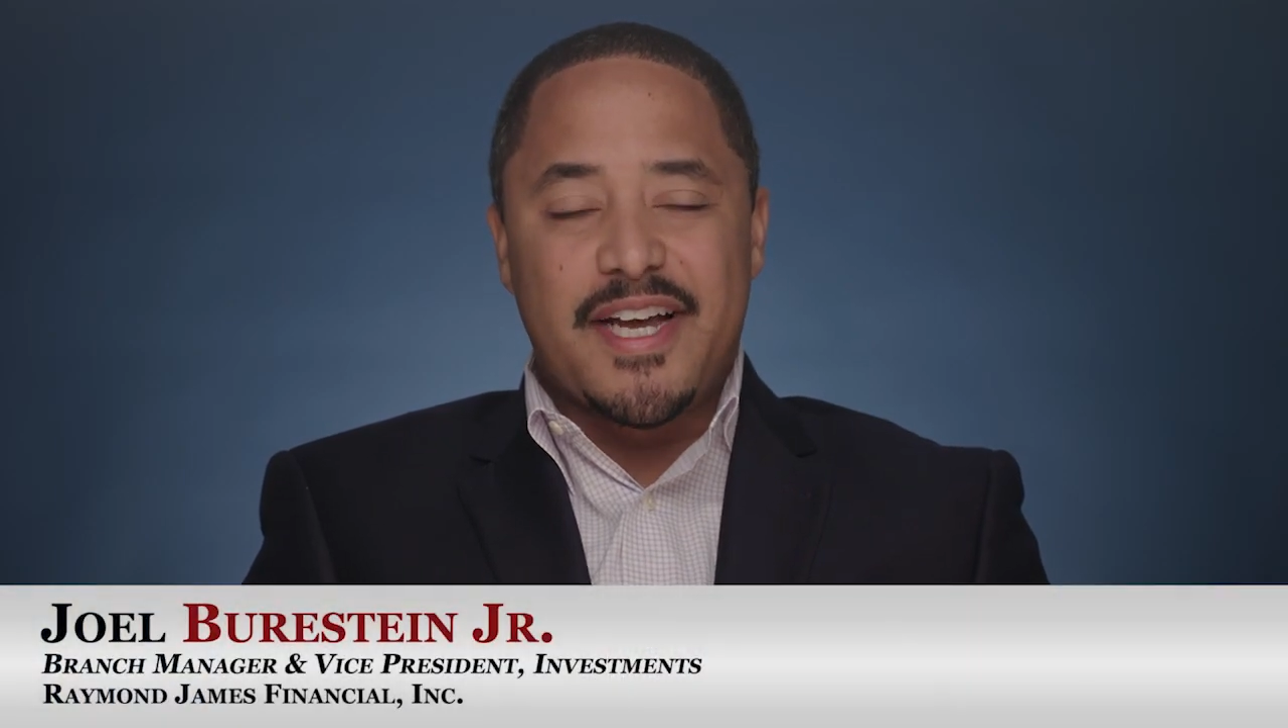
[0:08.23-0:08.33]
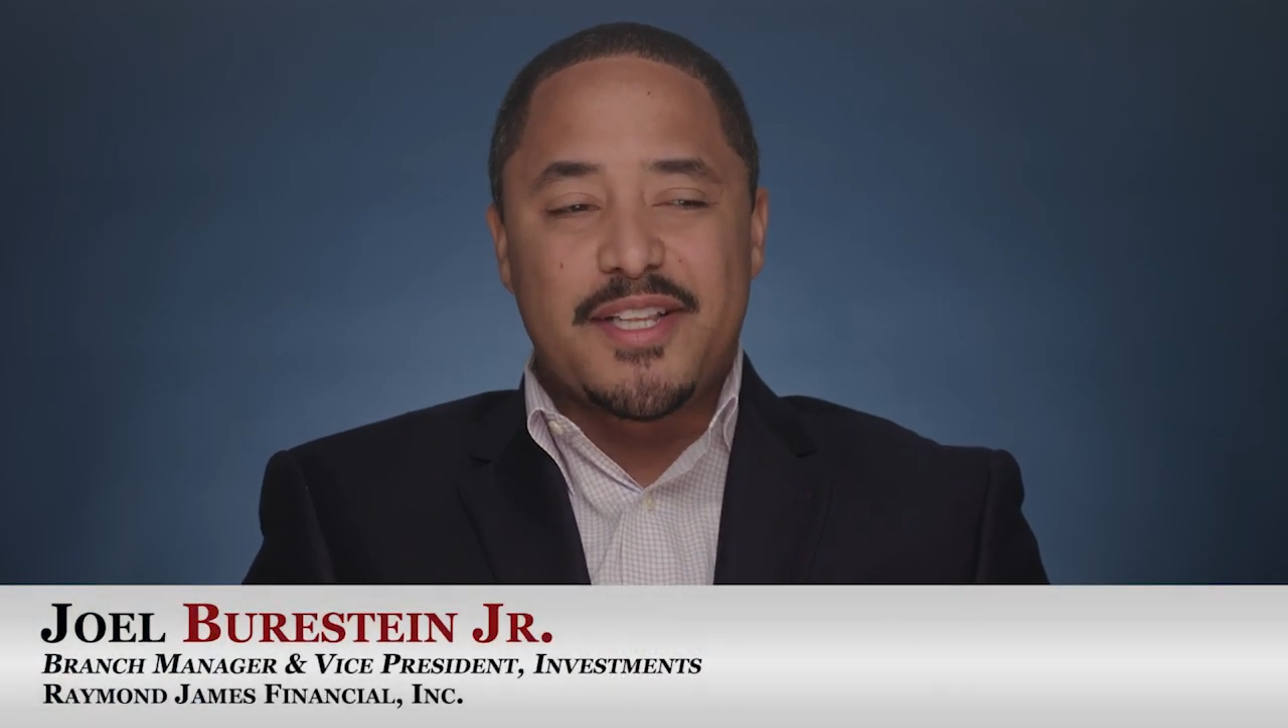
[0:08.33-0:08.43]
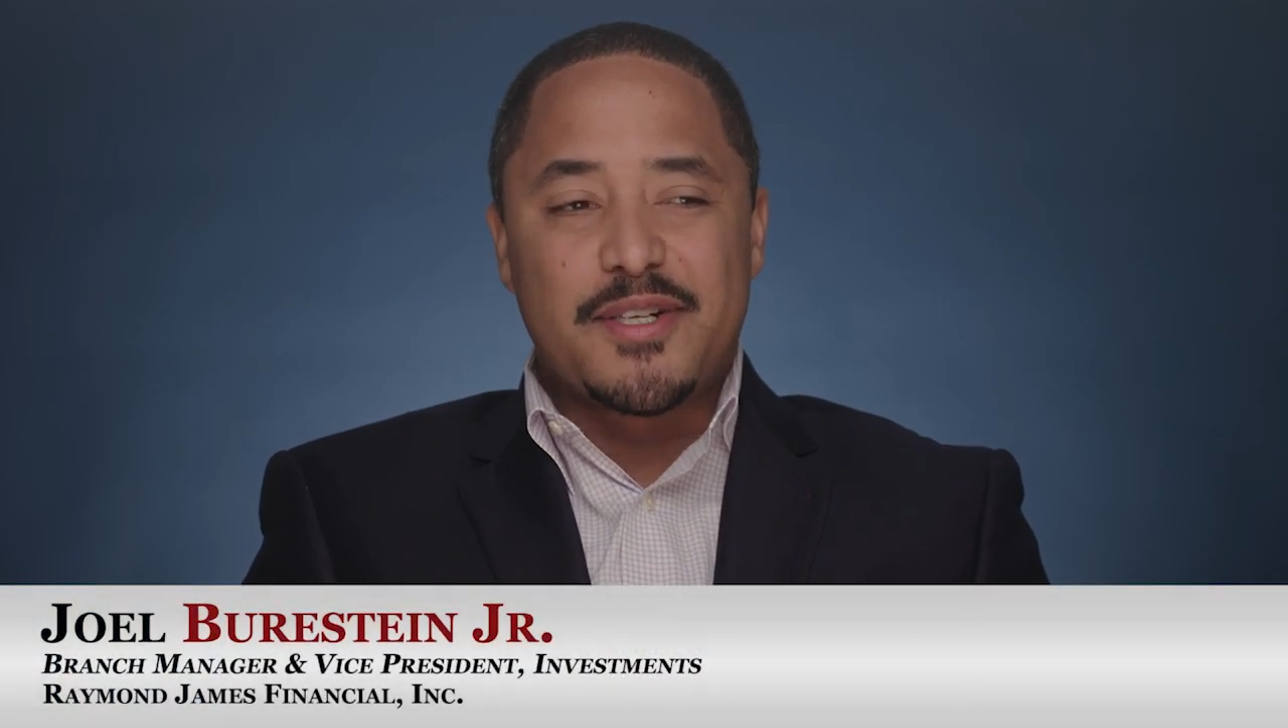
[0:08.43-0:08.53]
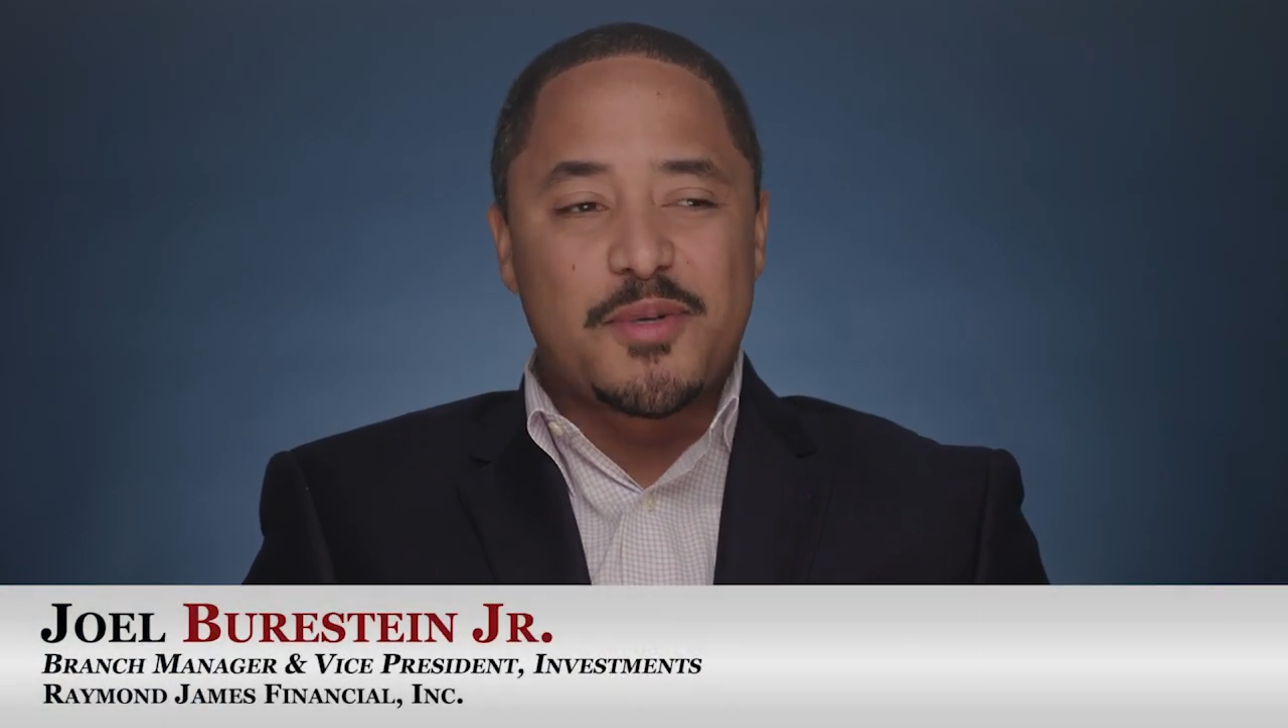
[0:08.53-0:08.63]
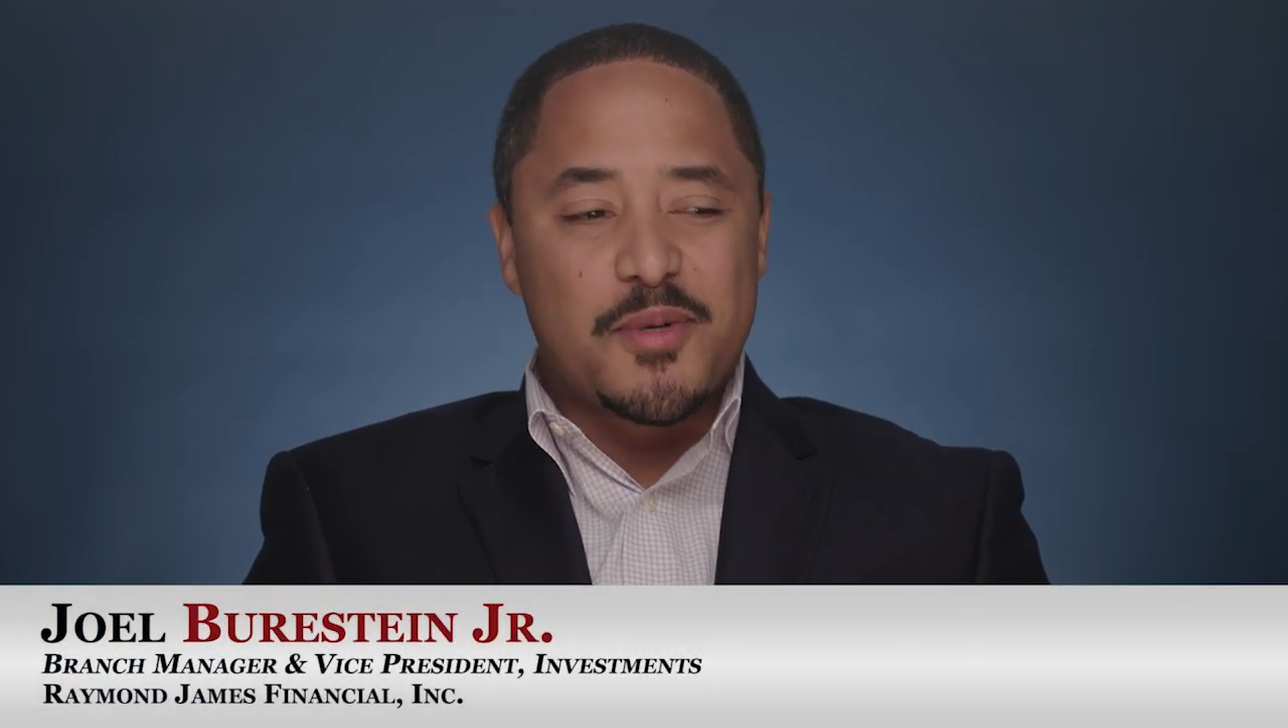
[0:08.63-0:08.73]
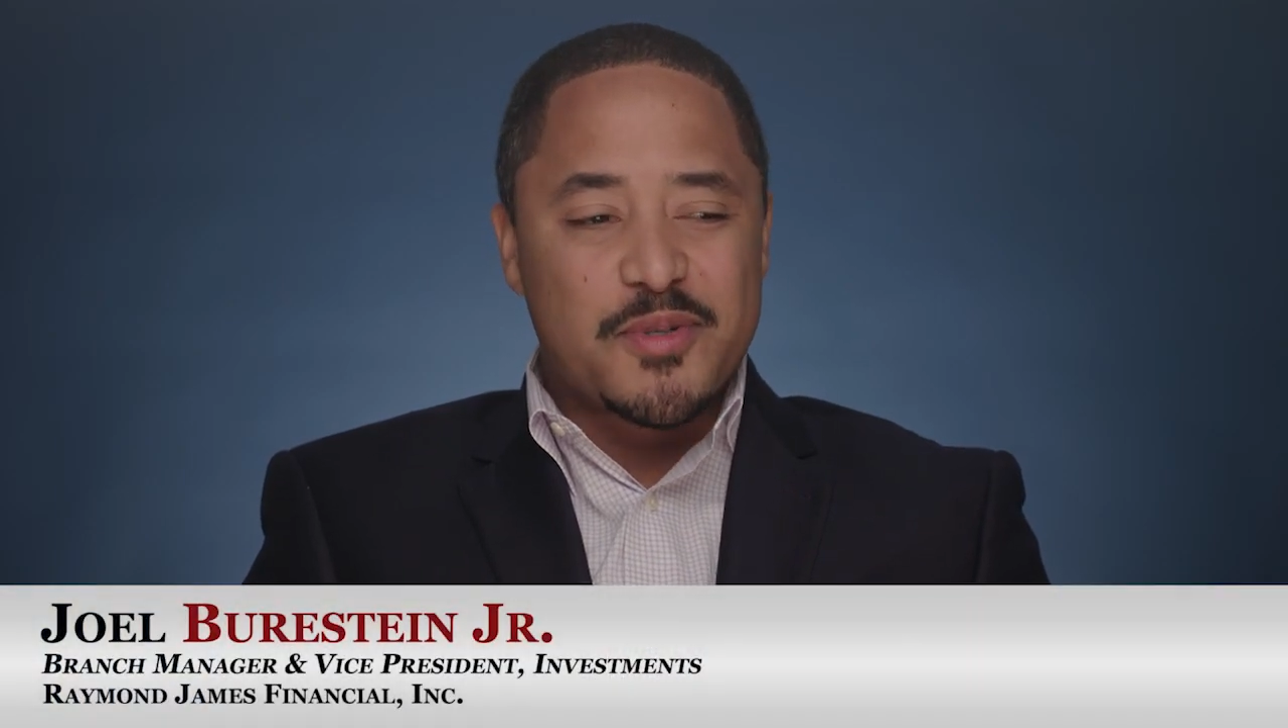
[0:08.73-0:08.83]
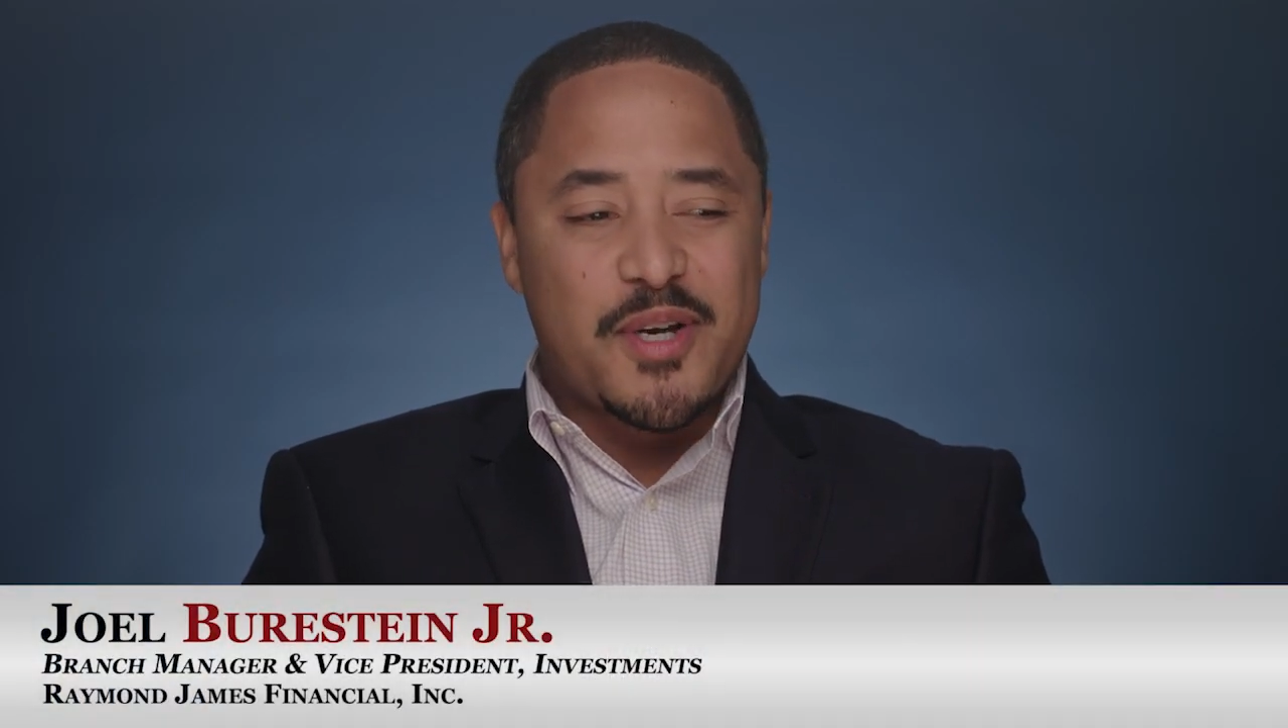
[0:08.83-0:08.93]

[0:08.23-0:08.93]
a little older,